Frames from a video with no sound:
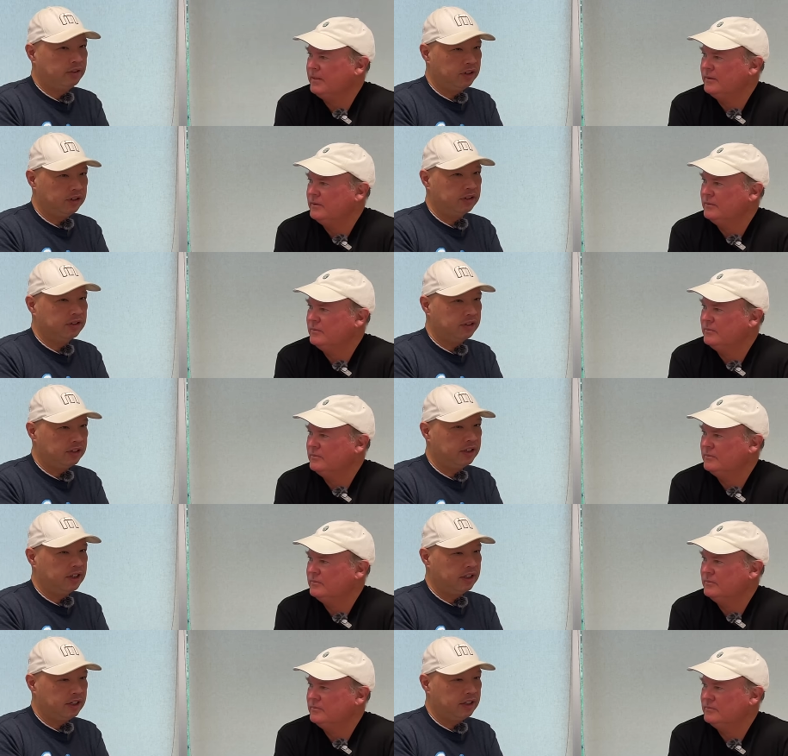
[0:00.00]
Speaker 1: years,
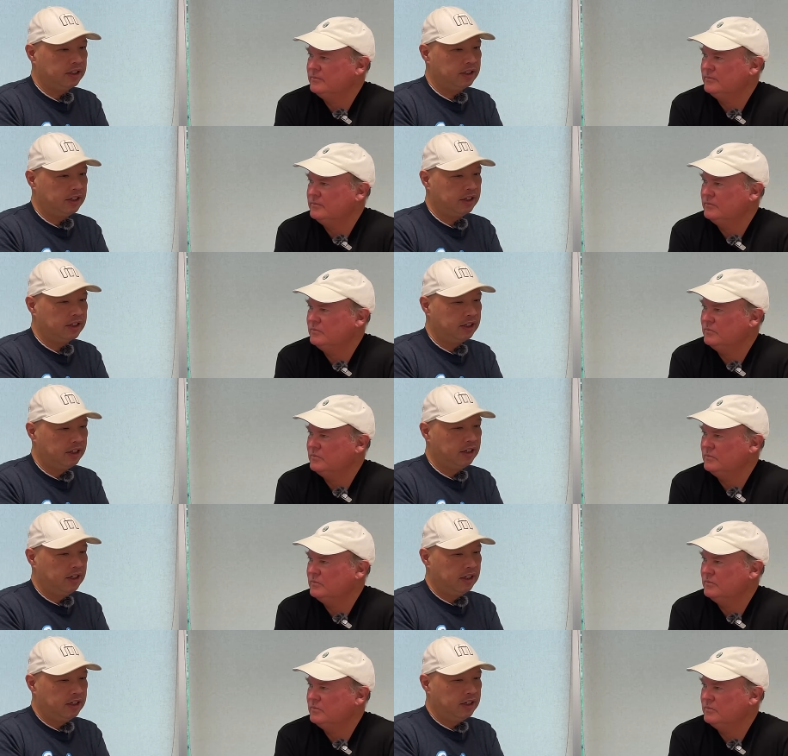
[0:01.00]
and then
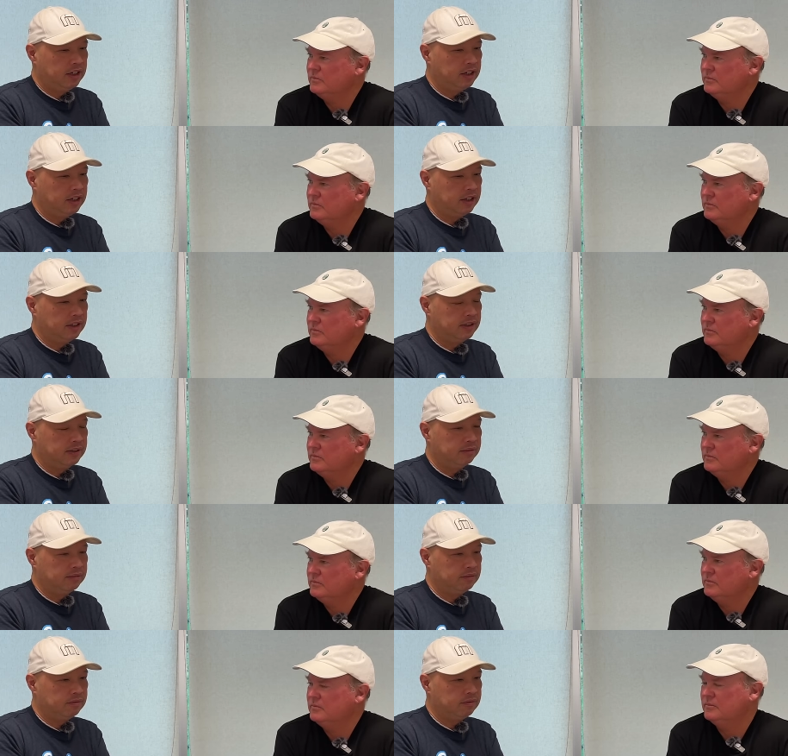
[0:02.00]
uh, uh,
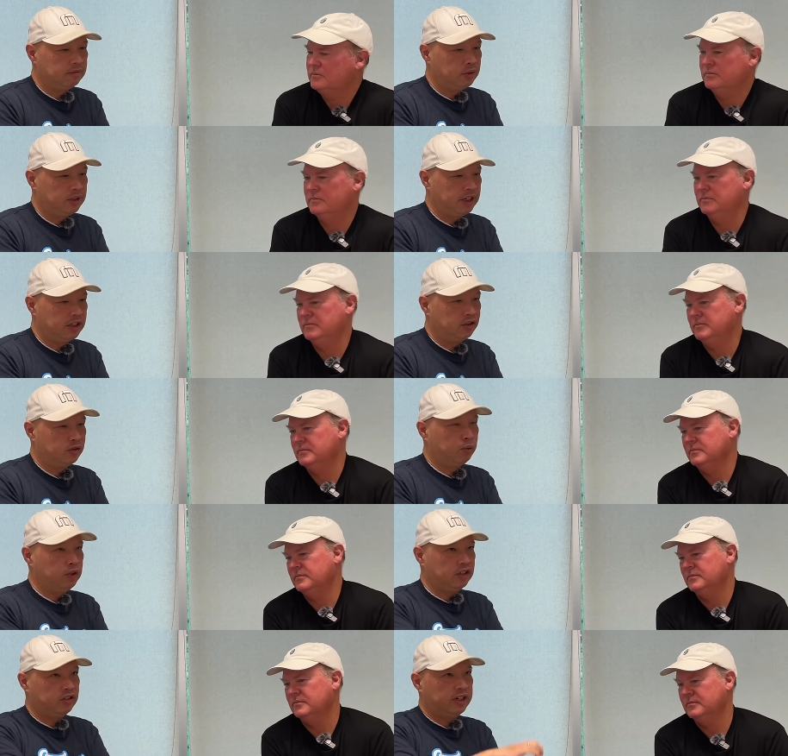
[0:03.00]
when they
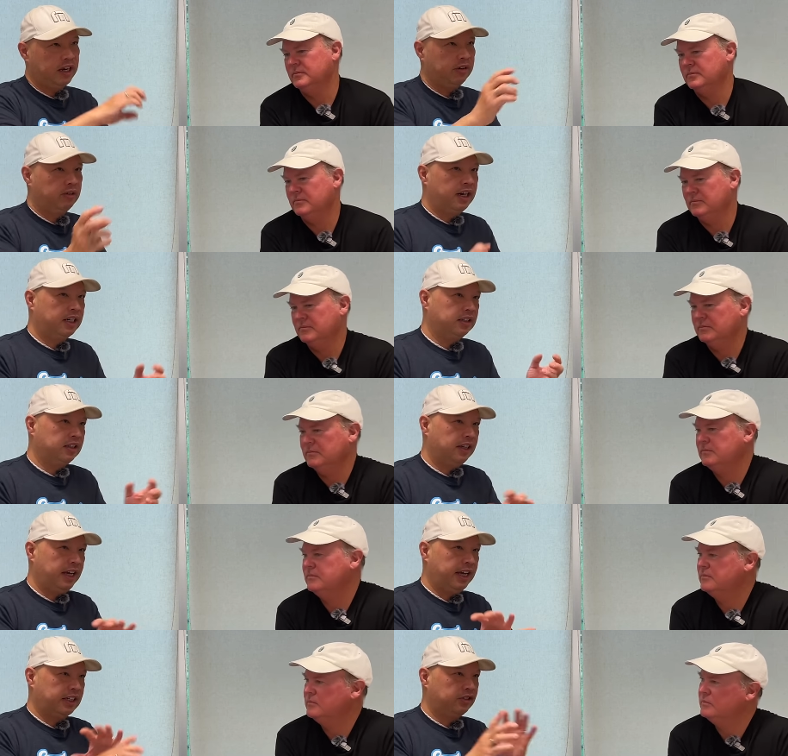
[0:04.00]
switched that racket to
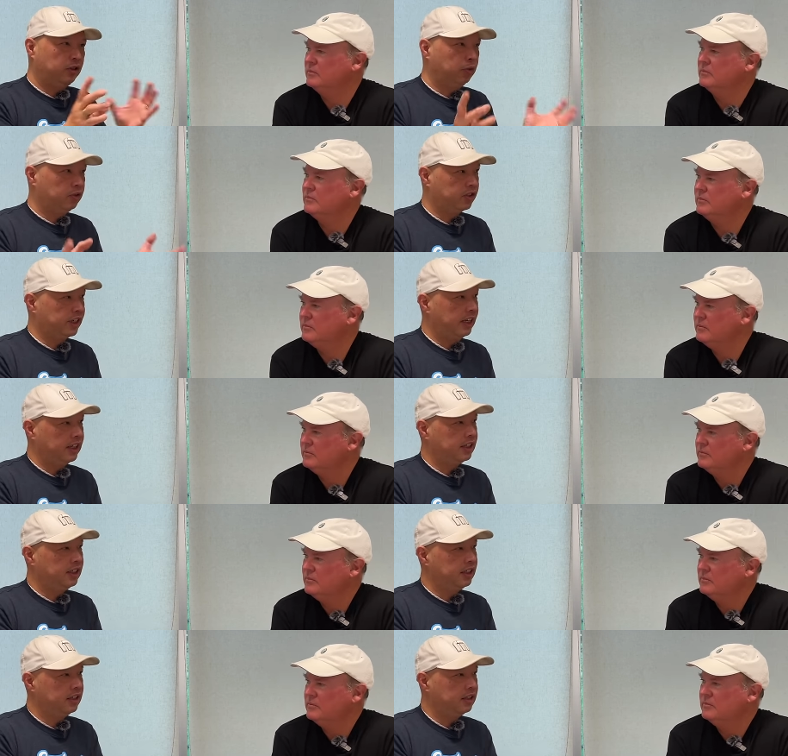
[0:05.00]
the
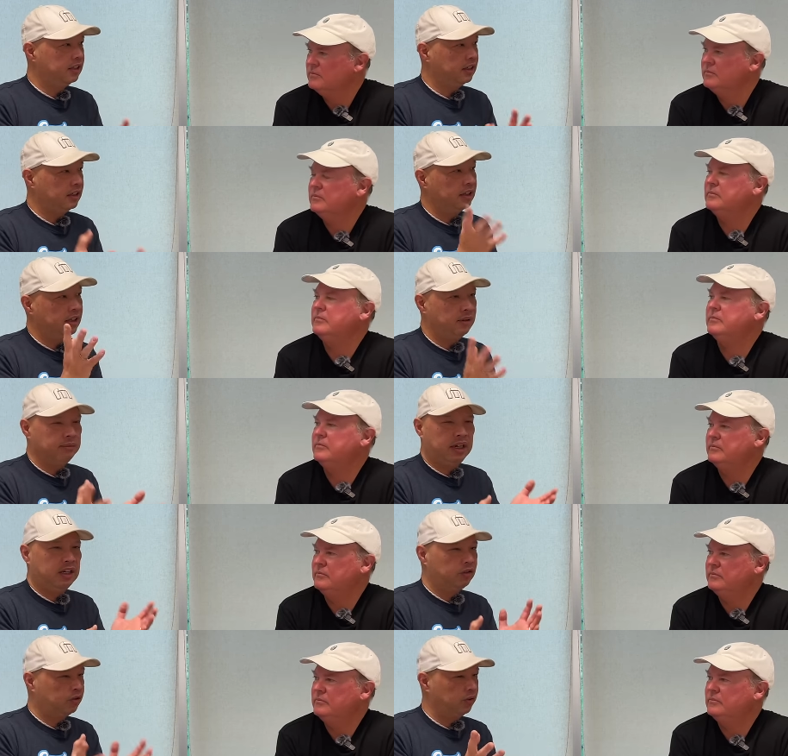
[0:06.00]
exoskeleton, mm-hmm. I'm mm.
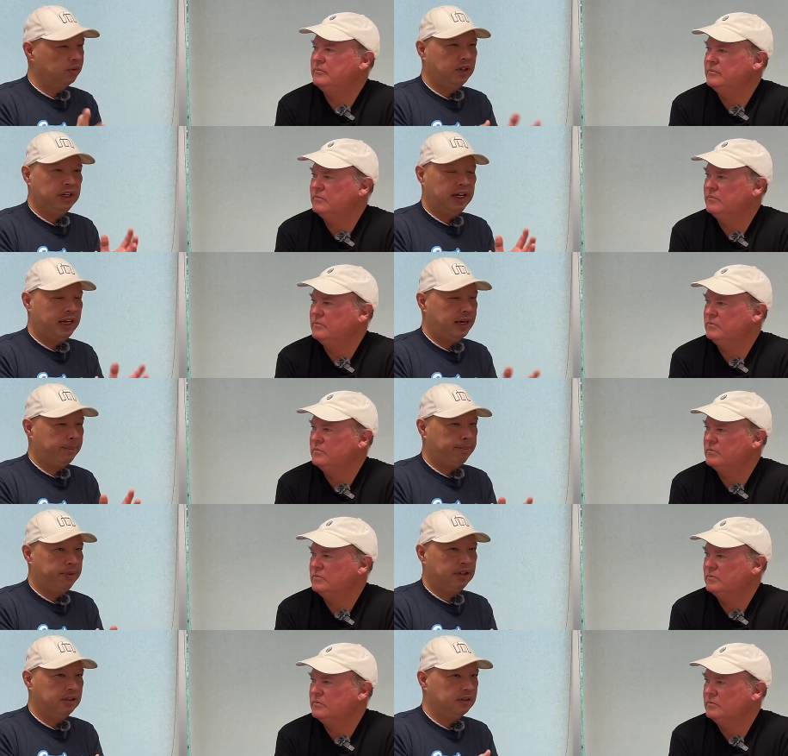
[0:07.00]
not sure what
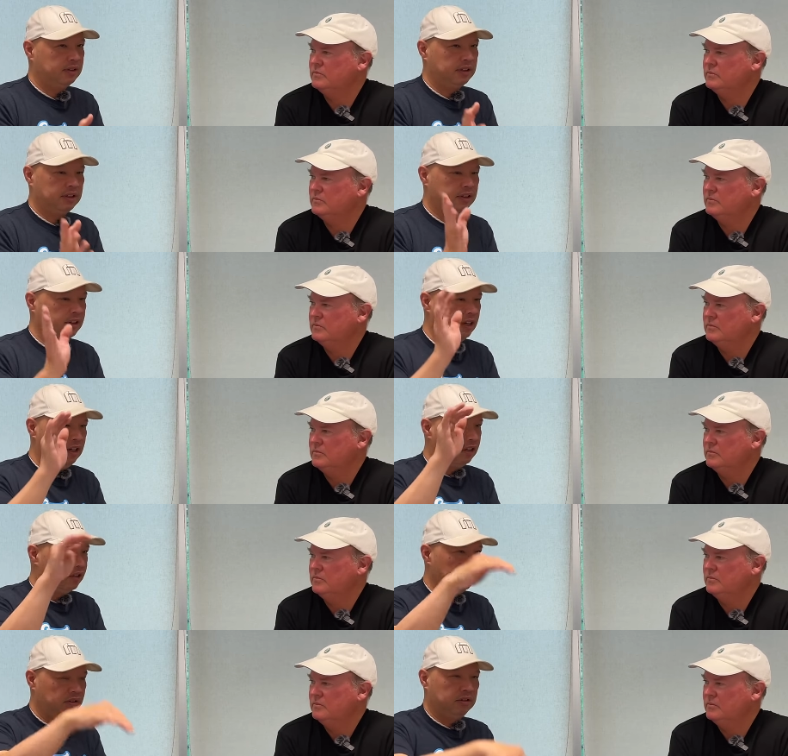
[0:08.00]
happened, and
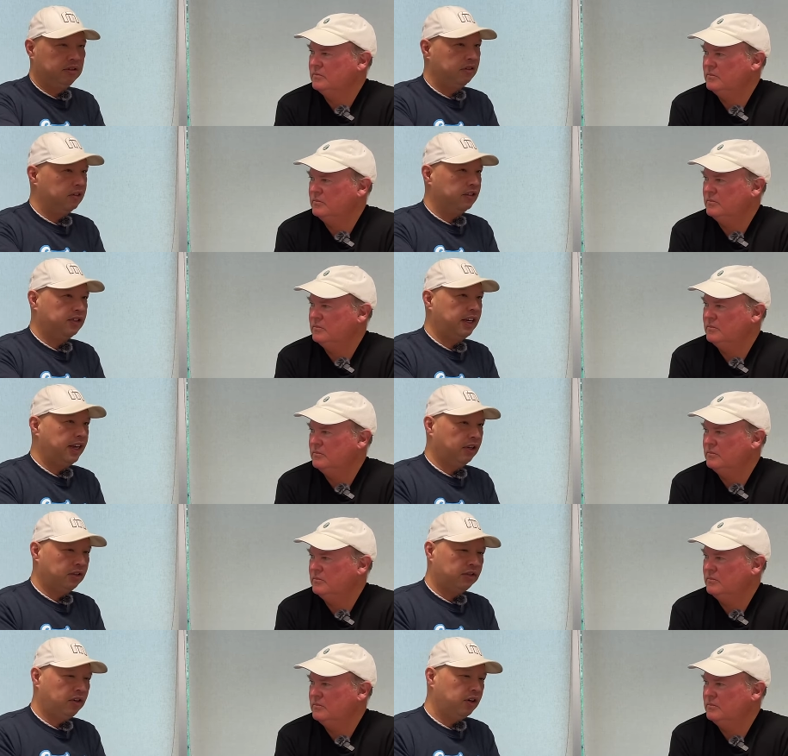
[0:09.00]
the the
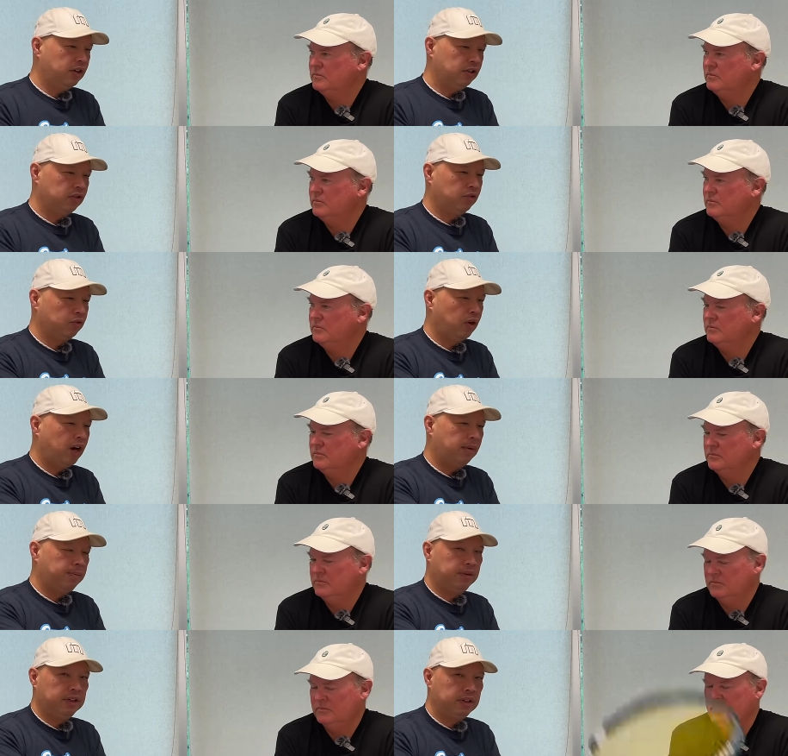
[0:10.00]
sales started to
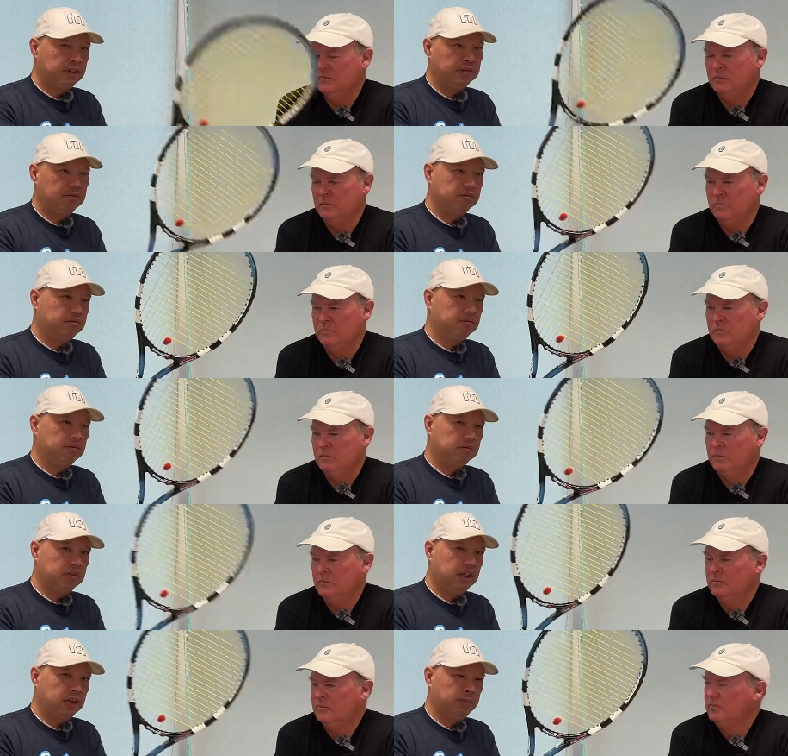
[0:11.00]
drop, and then
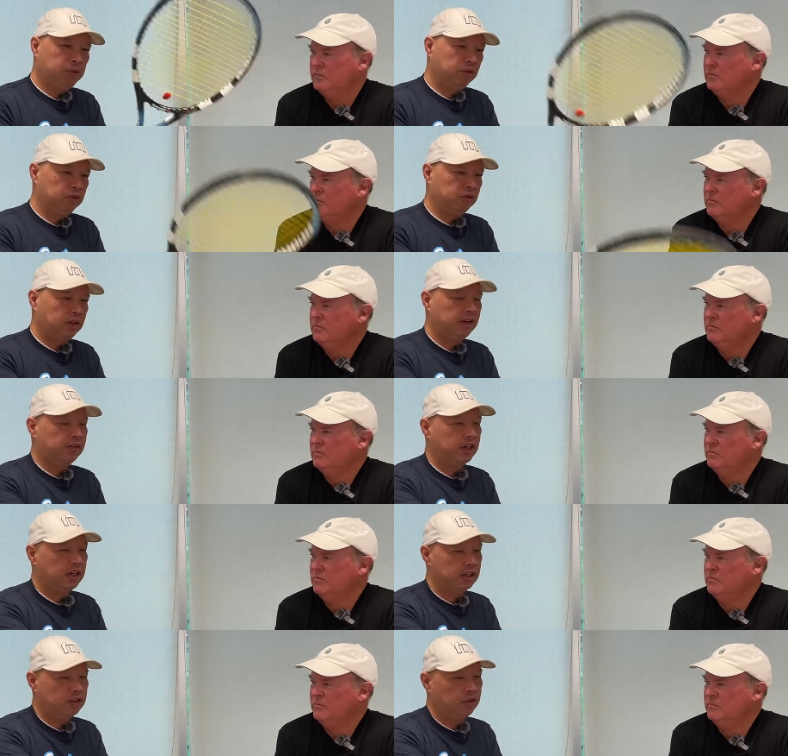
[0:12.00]
kind of pure drive kind of